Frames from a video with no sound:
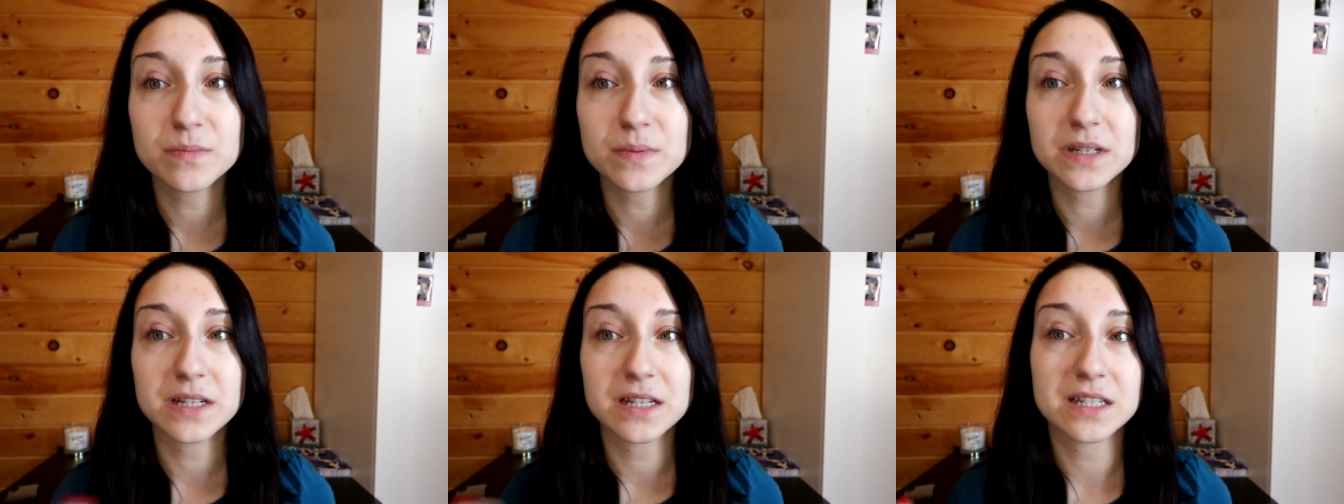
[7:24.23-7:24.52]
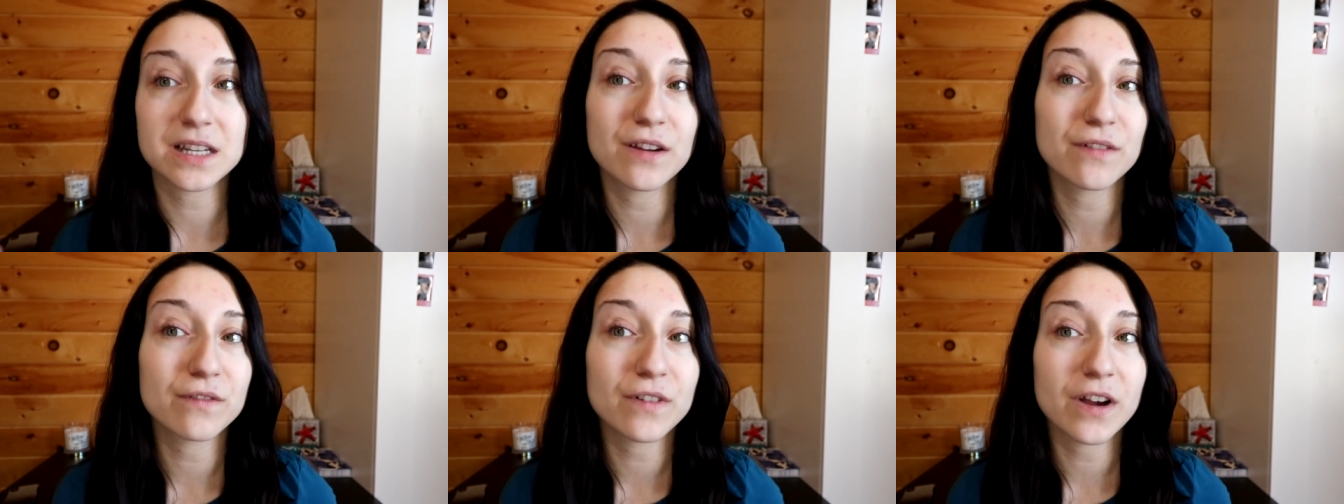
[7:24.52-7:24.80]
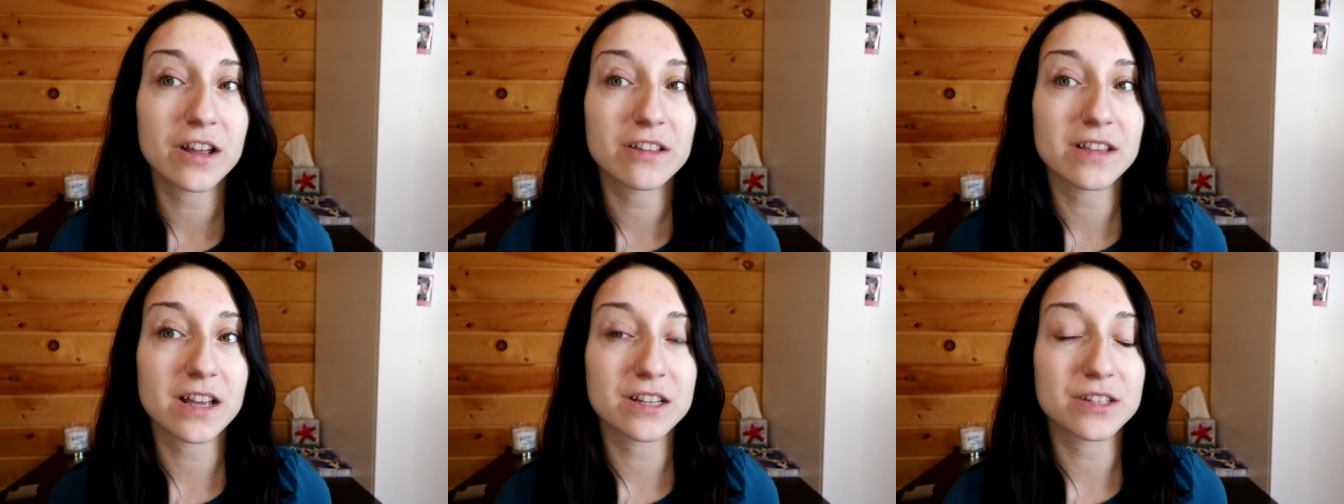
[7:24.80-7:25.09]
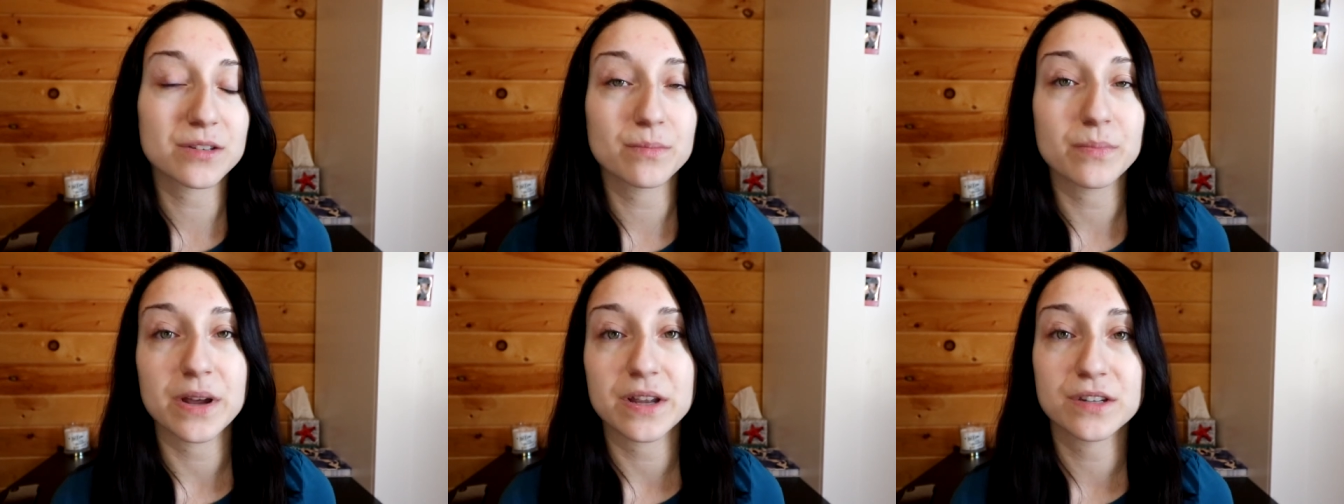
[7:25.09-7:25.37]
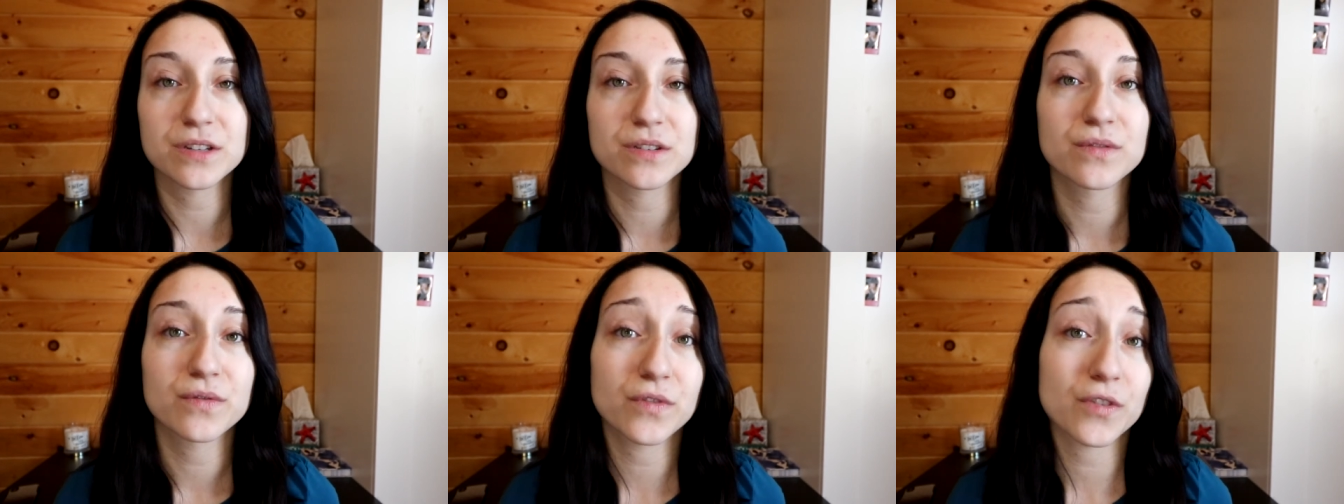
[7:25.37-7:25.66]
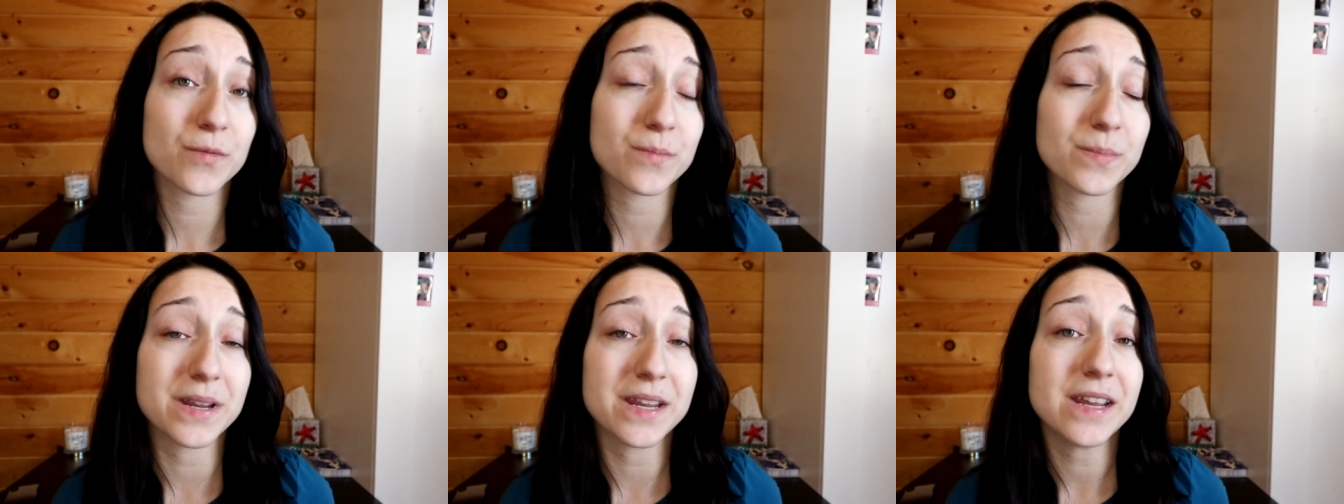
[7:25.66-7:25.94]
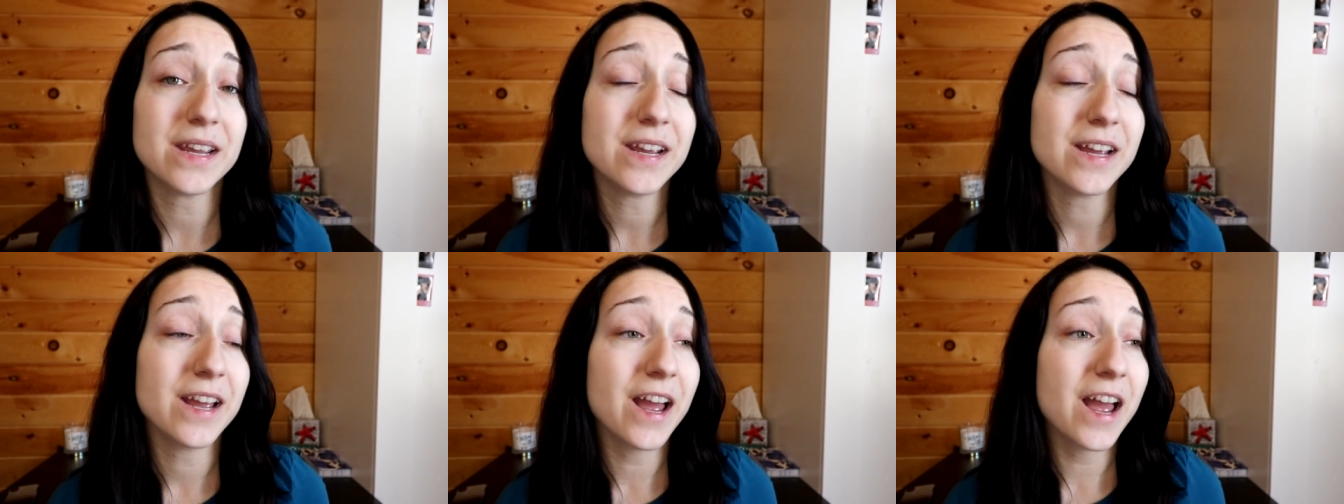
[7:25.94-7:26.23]
because I find that's best for
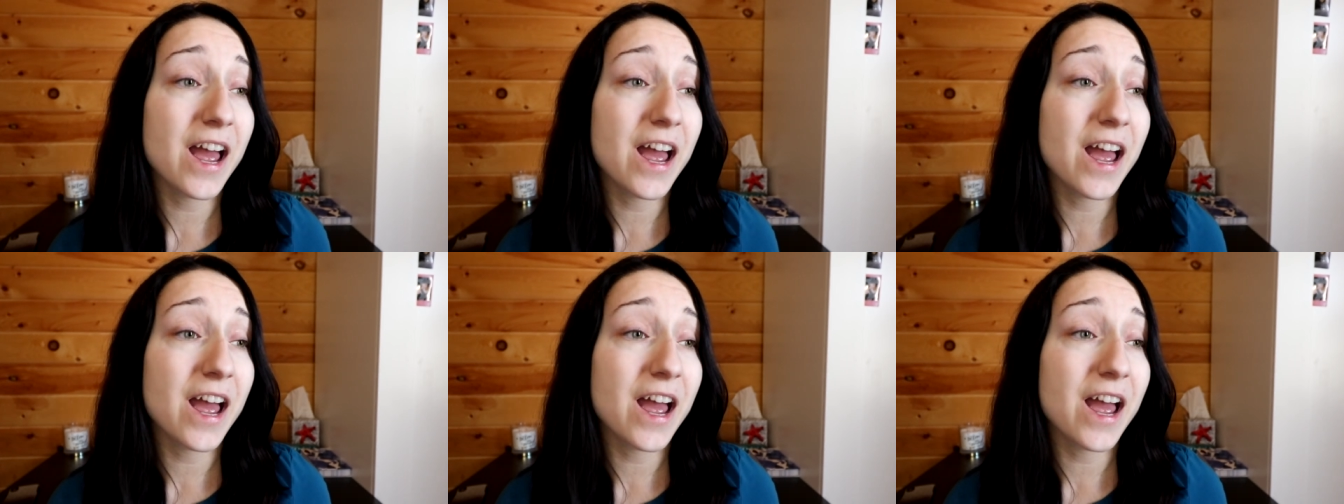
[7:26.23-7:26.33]
me.